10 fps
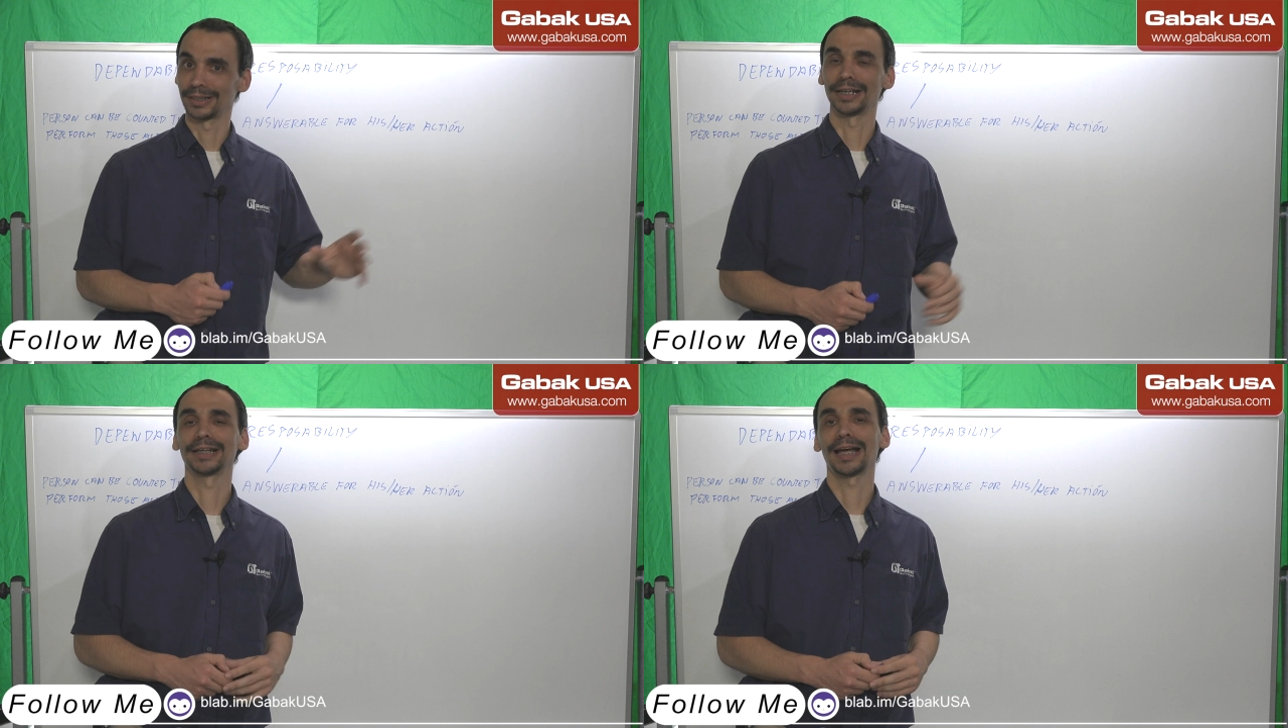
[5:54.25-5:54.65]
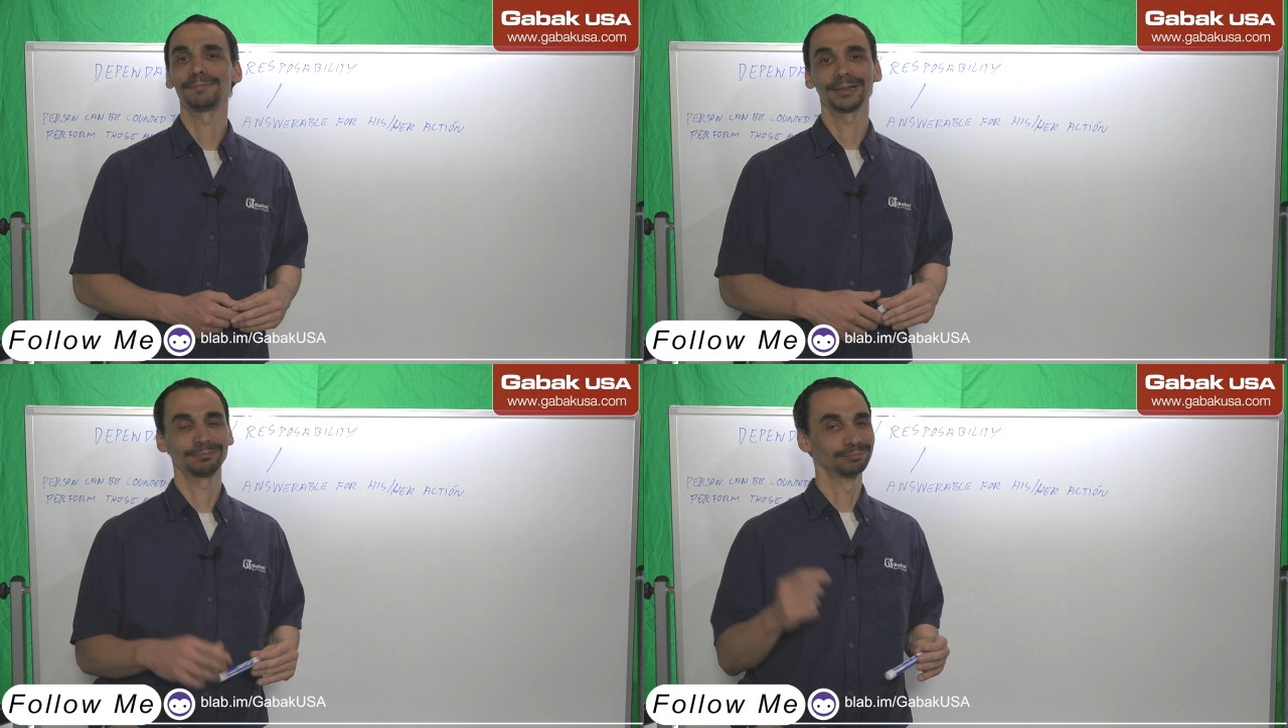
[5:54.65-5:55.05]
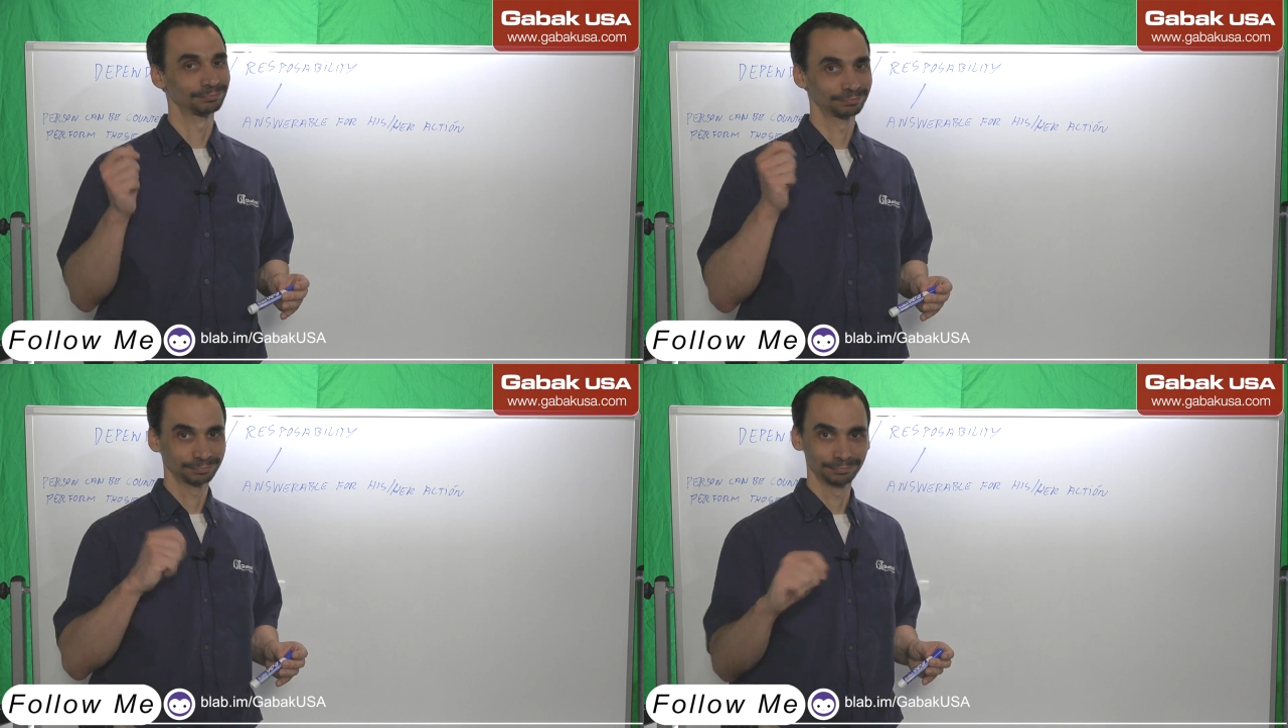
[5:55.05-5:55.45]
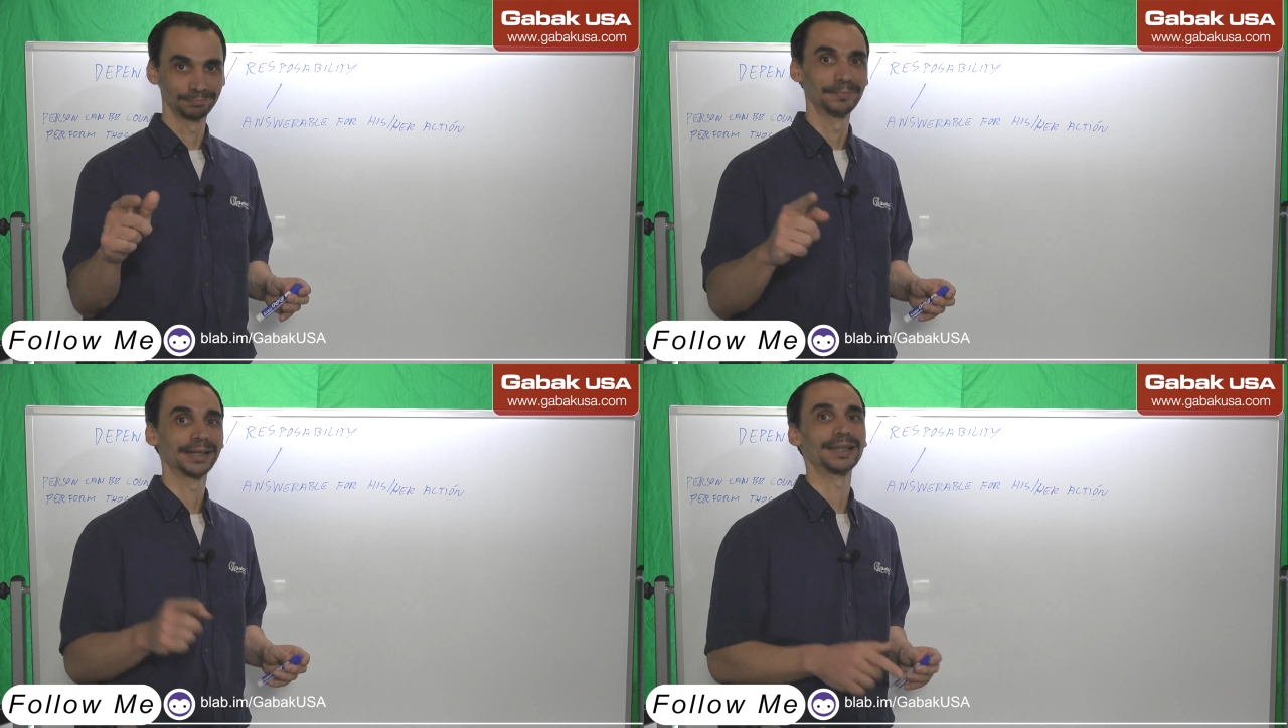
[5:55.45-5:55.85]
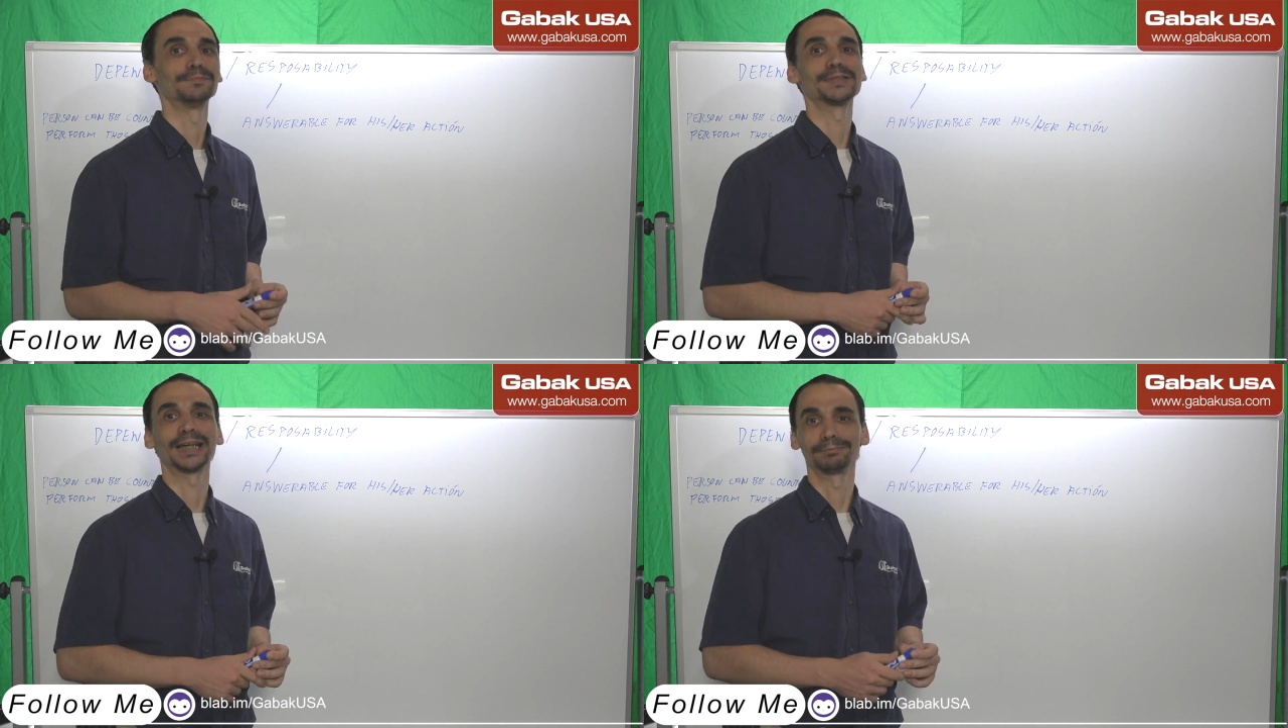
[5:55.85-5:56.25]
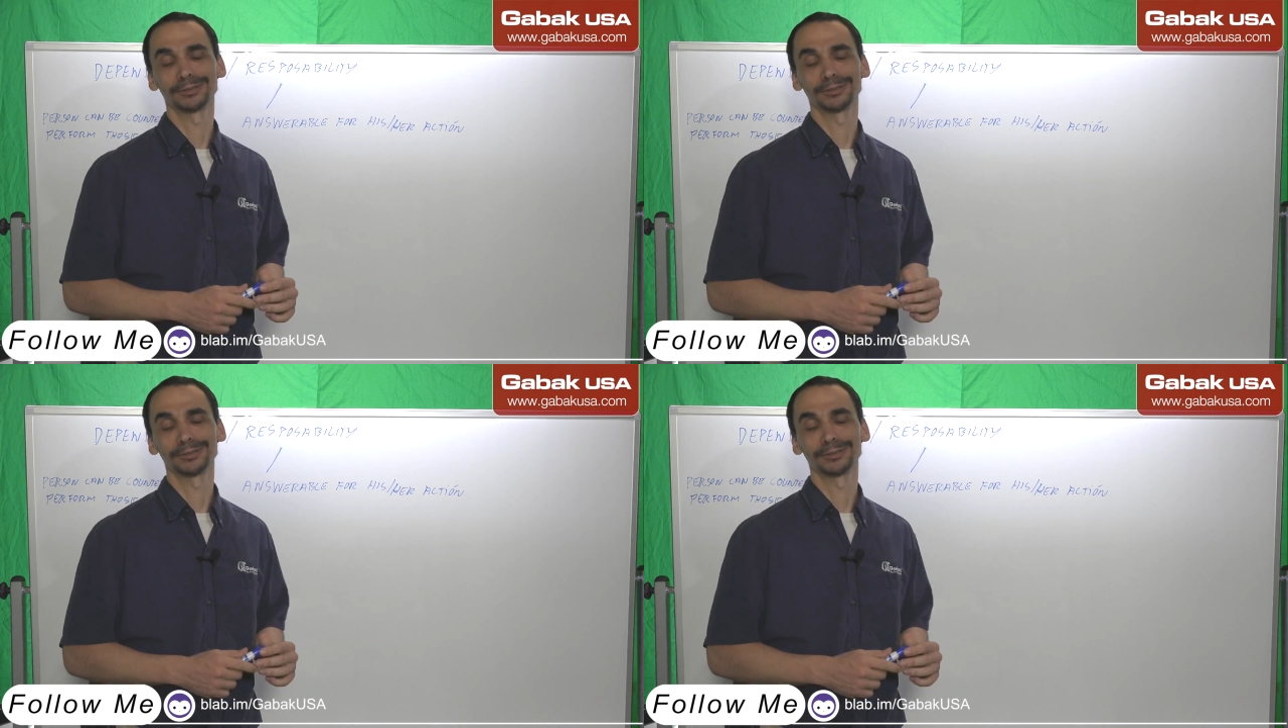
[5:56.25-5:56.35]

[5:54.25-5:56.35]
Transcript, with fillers: I have it," make them sign.